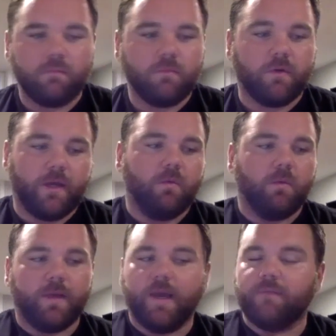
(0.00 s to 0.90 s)
okay, well,
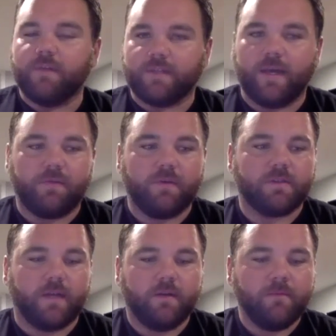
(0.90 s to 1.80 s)
we have these athletes
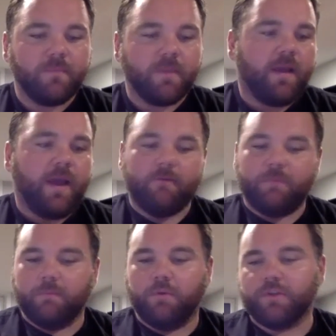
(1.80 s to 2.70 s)
that have
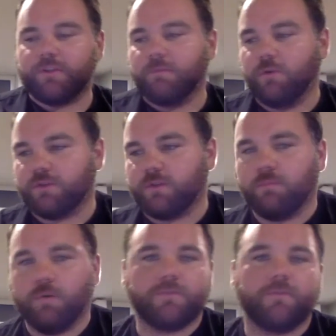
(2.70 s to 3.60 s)
been pushed and pushed and
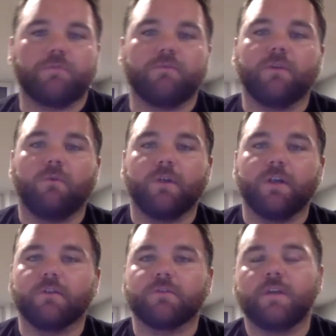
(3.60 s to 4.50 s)
pushed for 3 or 4
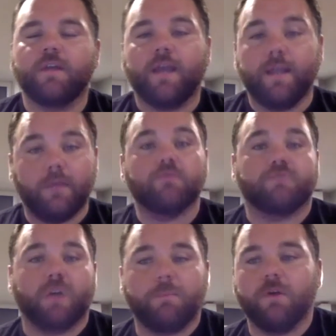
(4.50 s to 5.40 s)
years, and they will
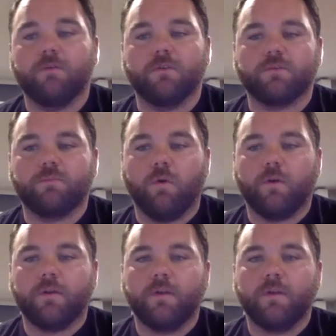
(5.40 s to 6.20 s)
drop out of their sport